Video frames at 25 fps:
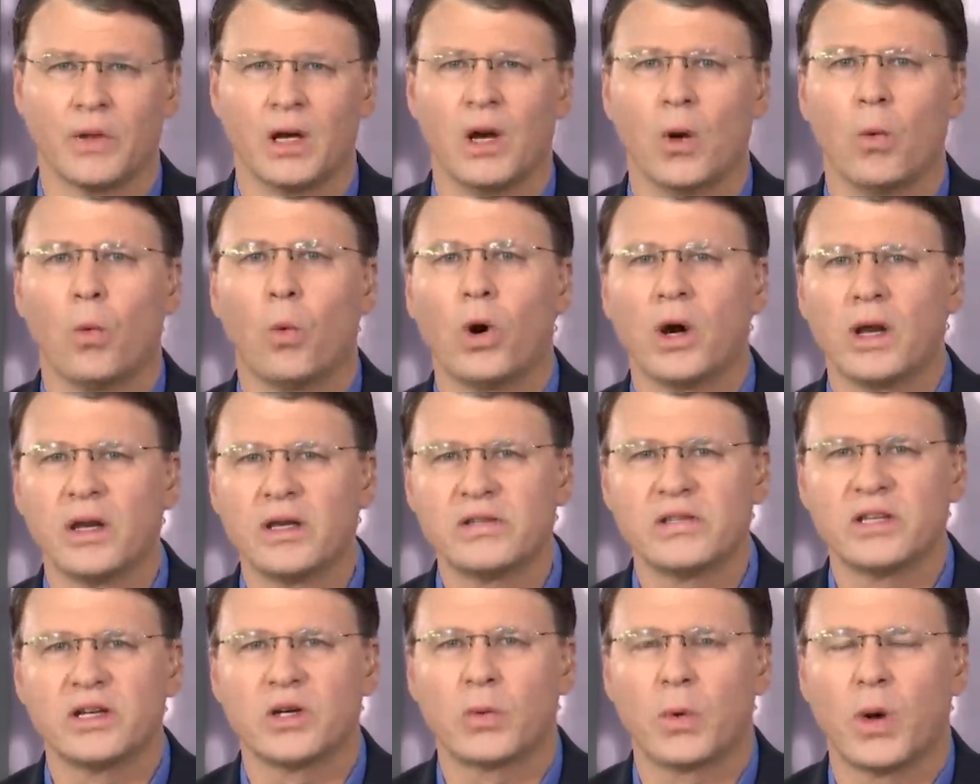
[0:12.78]
One
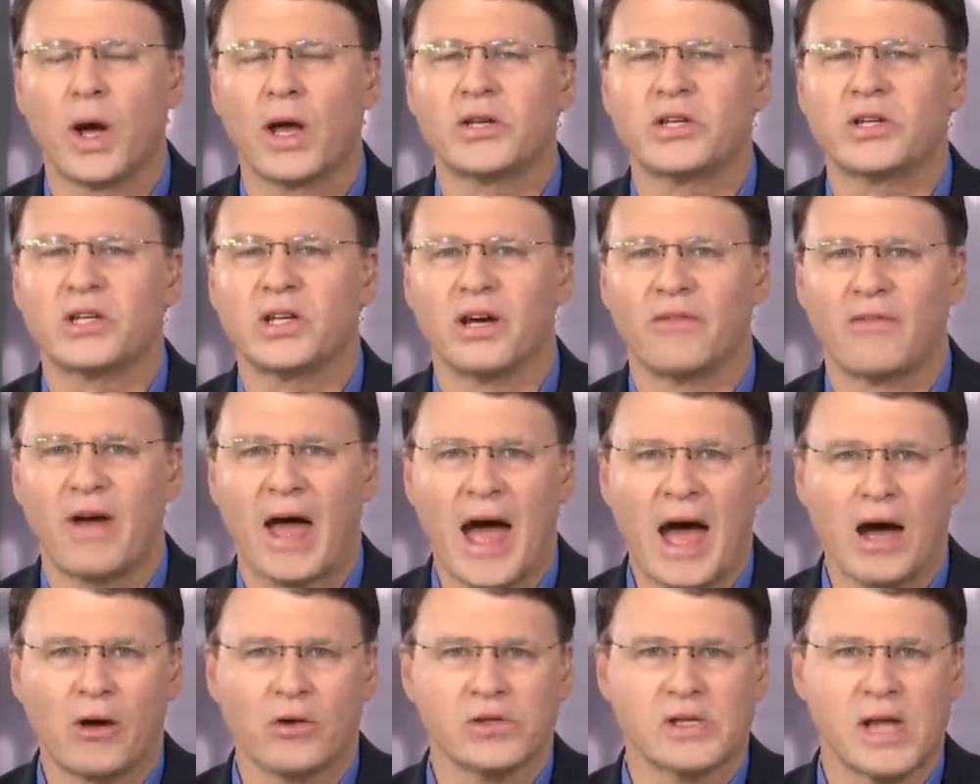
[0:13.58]
is the question of
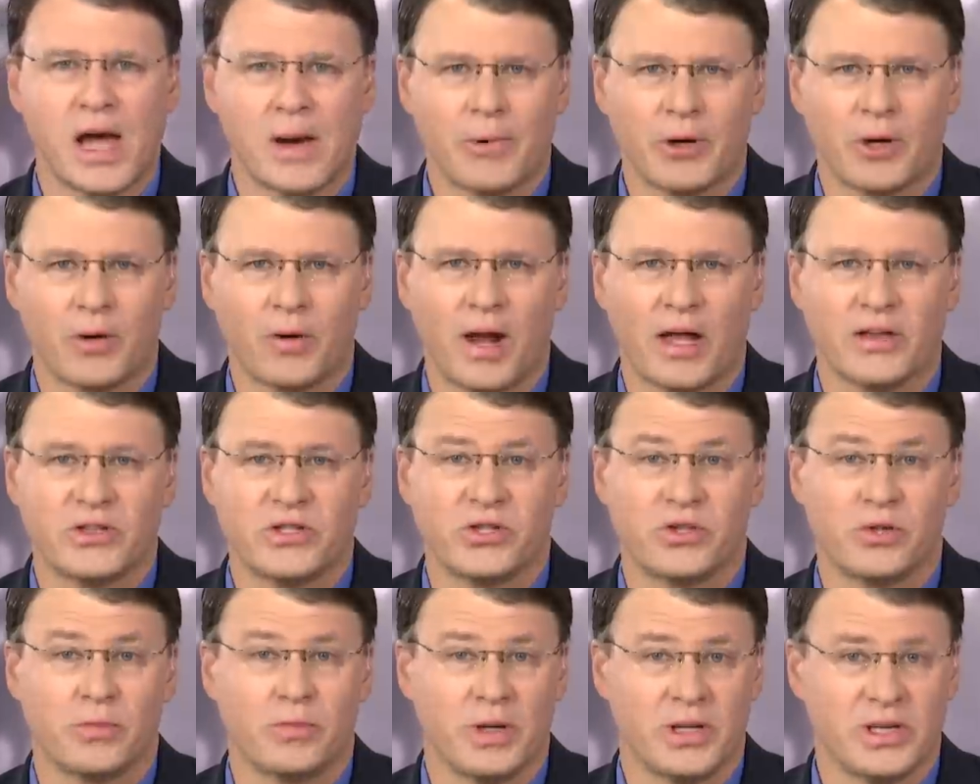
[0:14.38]
how Democrats
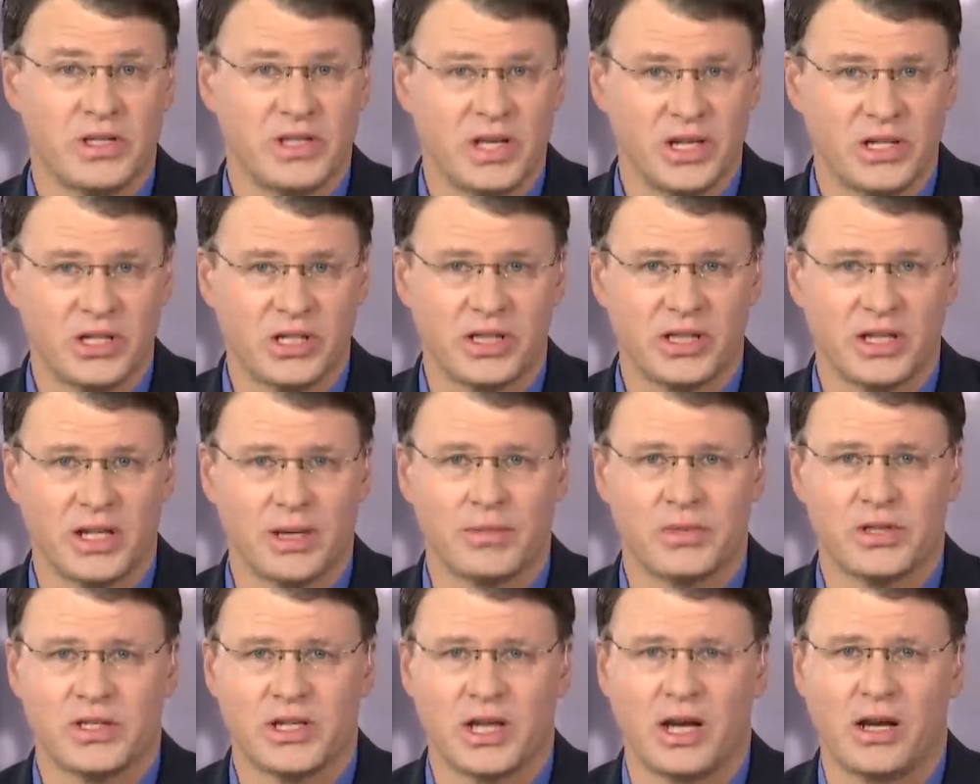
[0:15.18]
should position
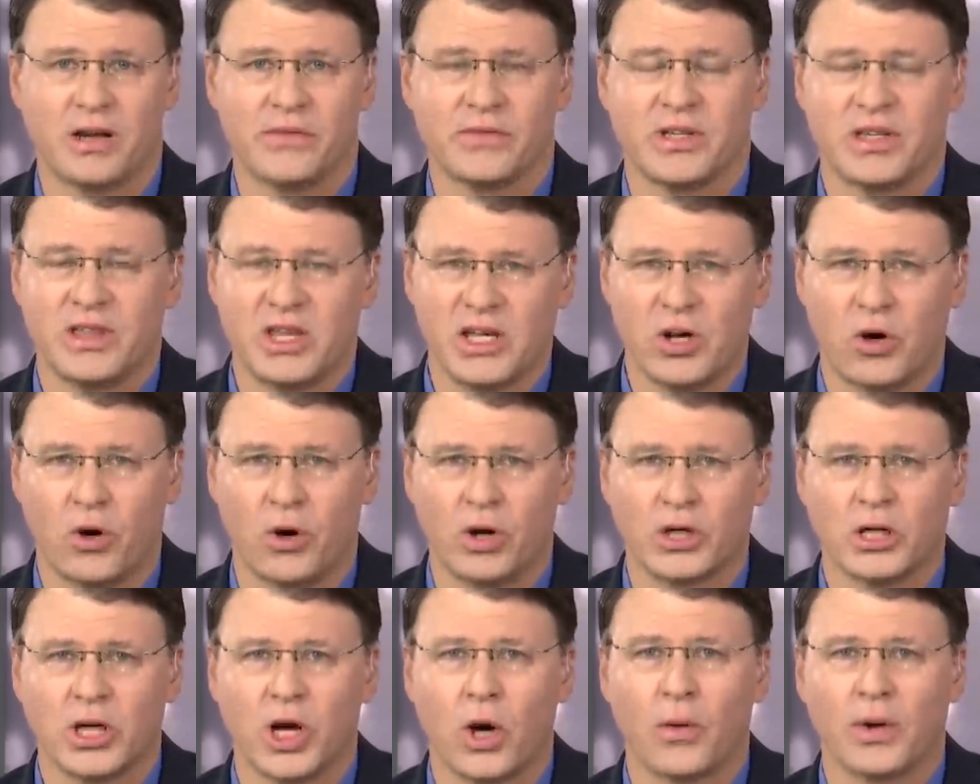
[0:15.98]
themselves in the
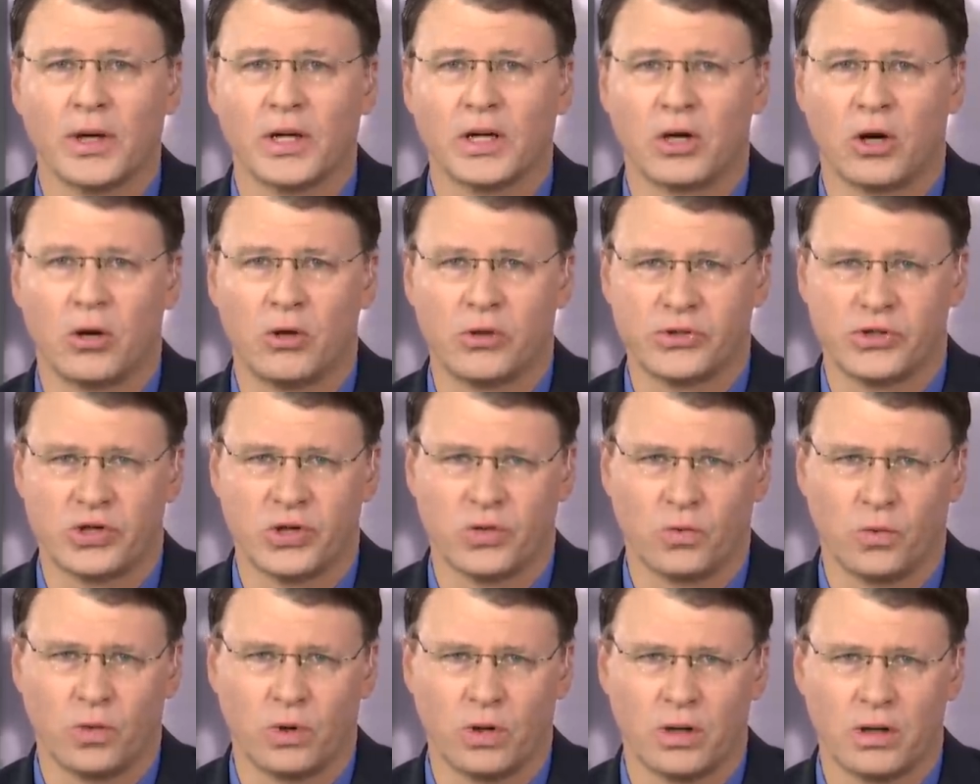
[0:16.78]
ongoing culture
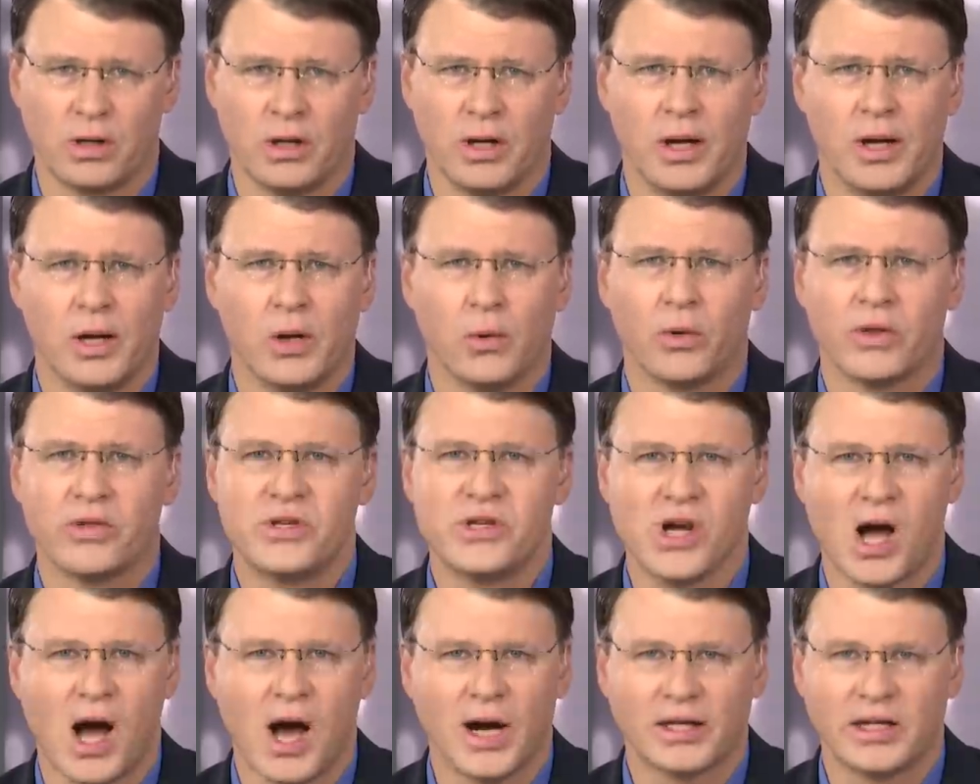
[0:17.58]
war, with
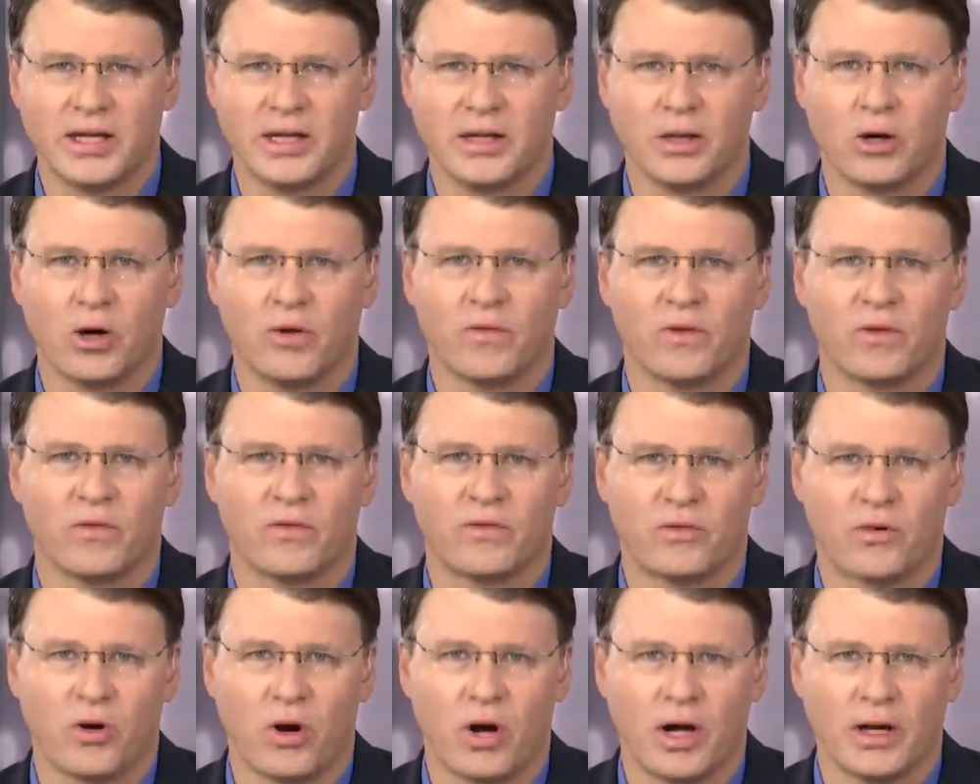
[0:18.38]
jockeying over
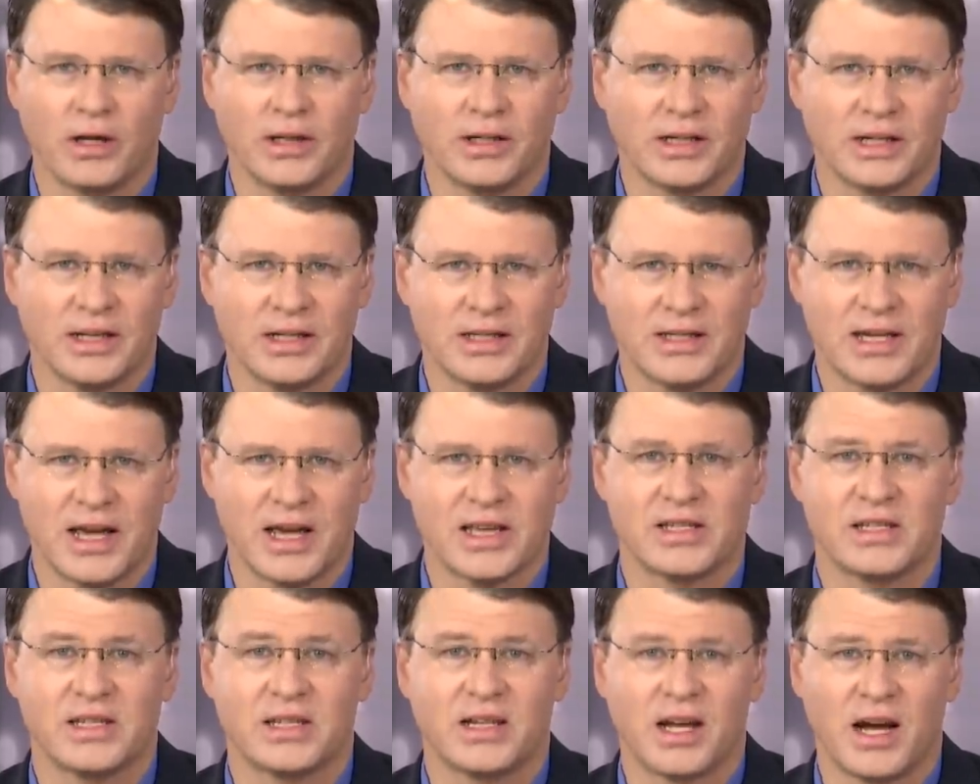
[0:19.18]
fraught and
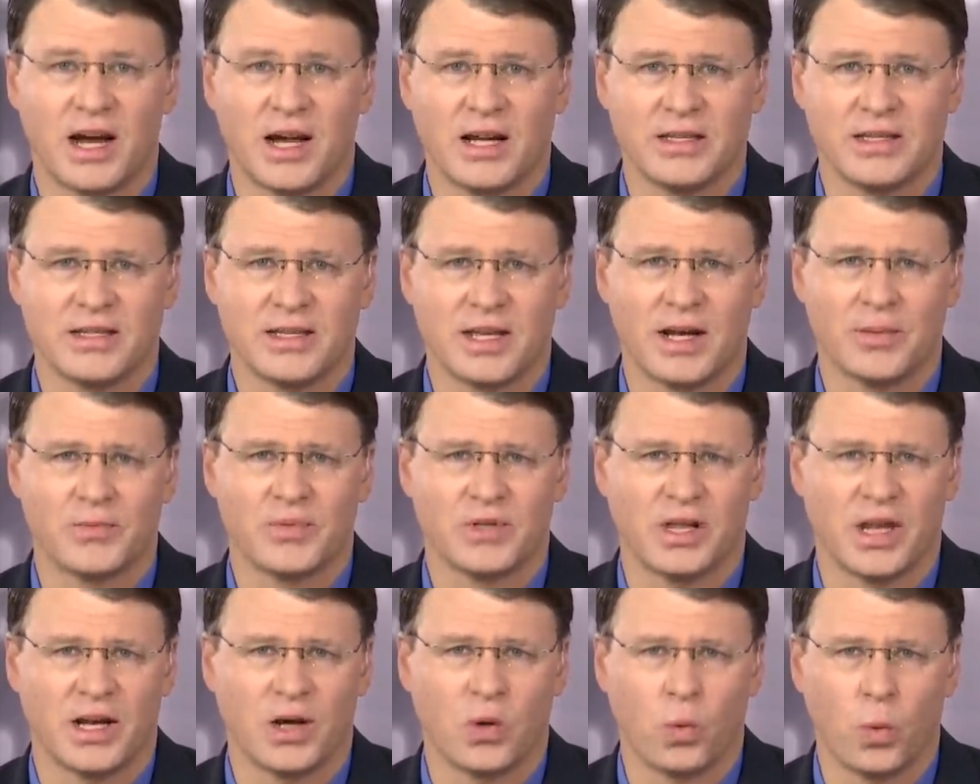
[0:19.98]
contested
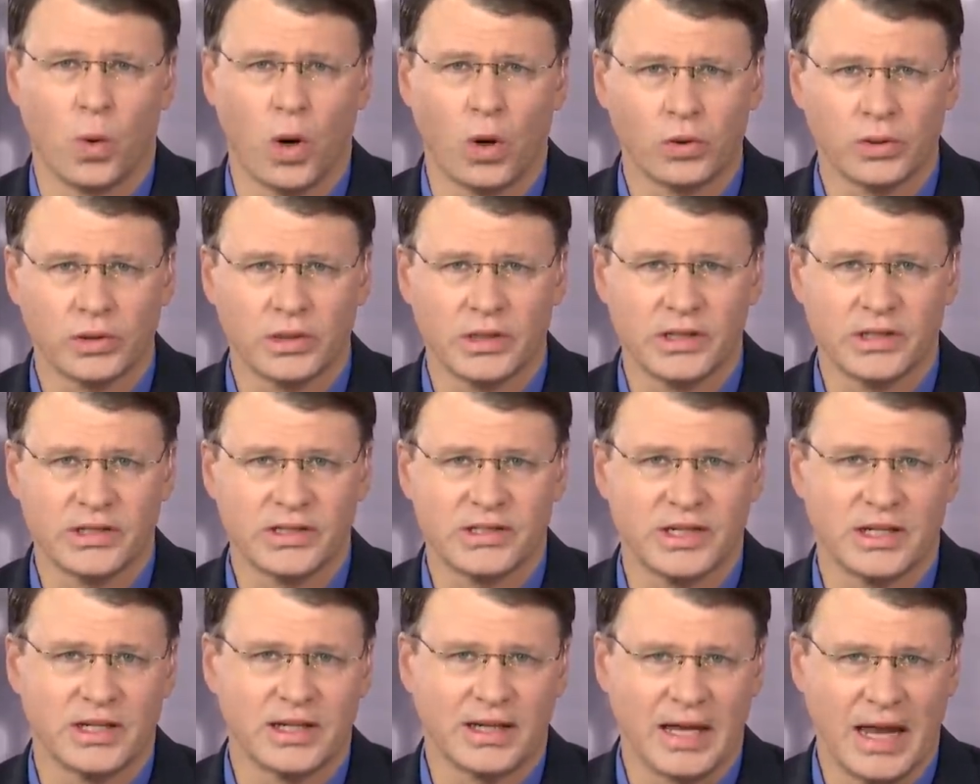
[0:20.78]
concepts like
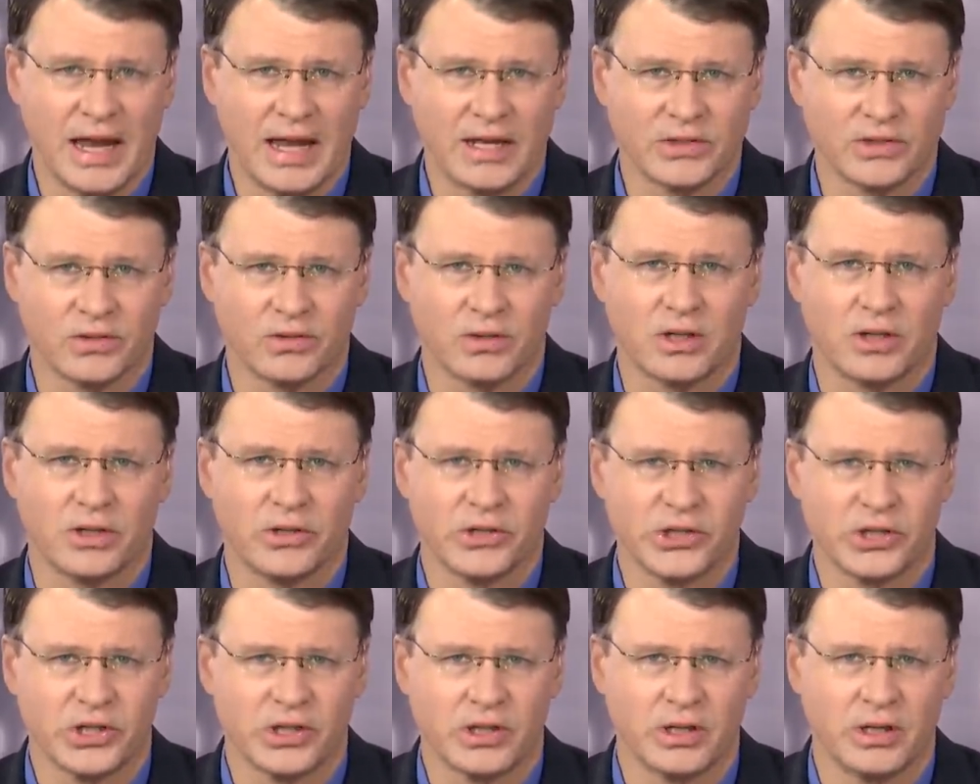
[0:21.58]
wokeness and cancel
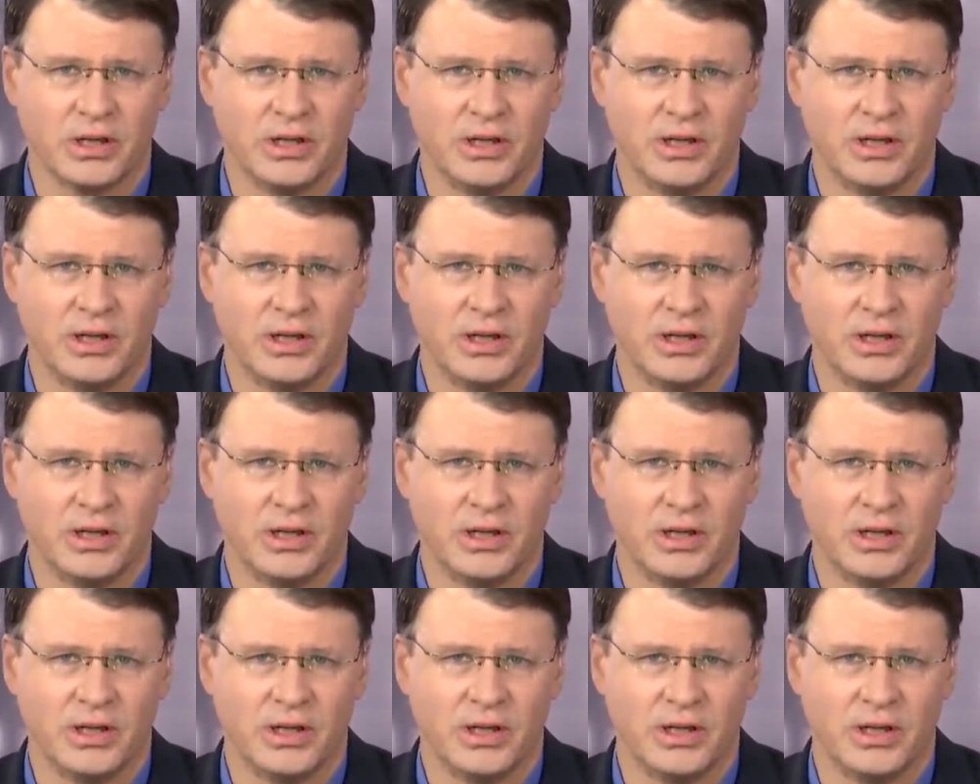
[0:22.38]
culture.